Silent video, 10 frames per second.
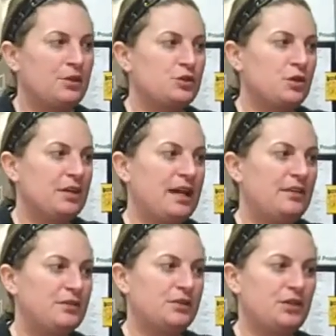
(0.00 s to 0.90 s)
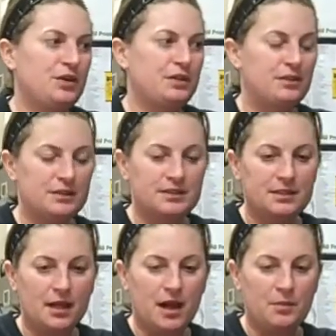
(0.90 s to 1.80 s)
Shortly after starting
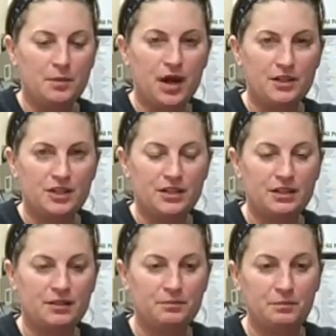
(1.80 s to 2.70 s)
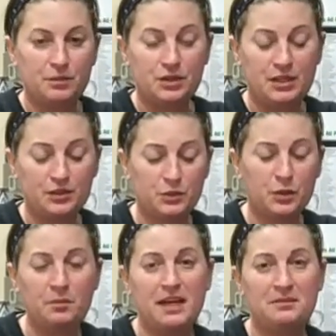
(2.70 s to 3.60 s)
this project, changes
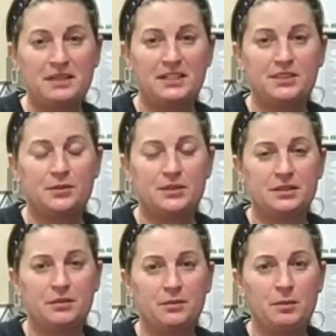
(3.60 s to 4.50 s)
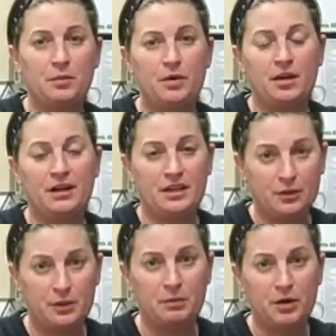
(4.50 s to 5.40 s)
were made because there was
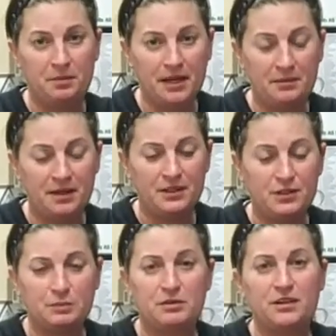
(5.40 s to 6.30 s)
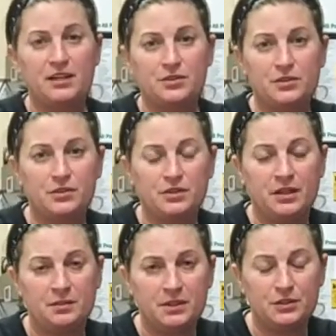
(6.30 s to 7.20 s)
another report made by the supervisors to
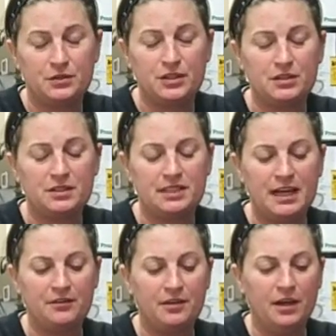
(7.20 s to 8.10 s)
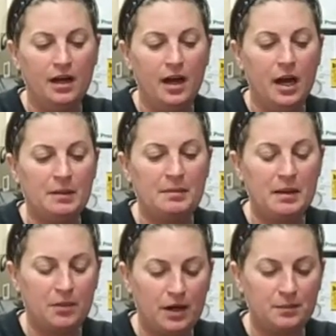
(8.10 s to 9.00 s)
the administration staff
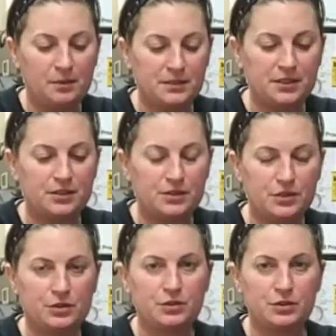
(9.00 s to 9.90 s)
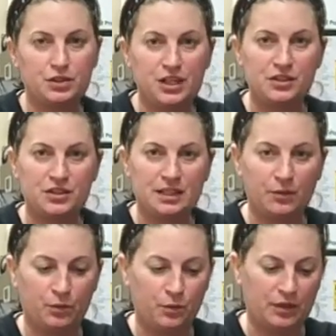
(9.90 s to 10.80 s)
about problems and concerns. So changes
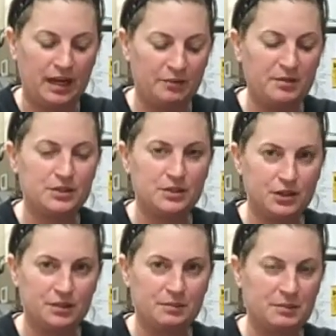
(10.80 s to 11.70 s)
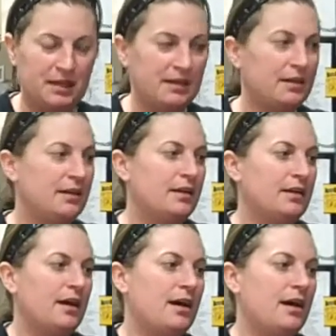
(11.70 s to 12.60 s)
have been started to be made.
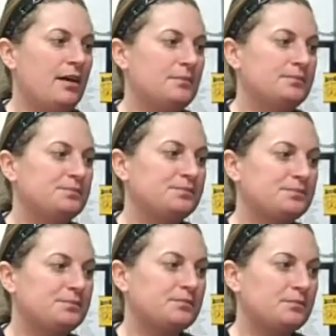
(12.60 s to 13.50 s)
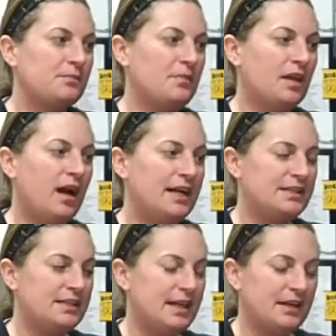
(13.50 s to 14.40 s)
I
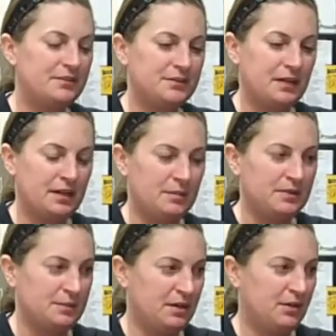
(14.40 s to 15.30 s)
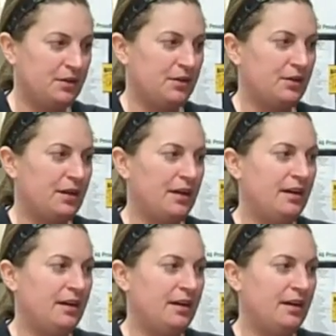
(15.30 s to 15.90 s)
did have some other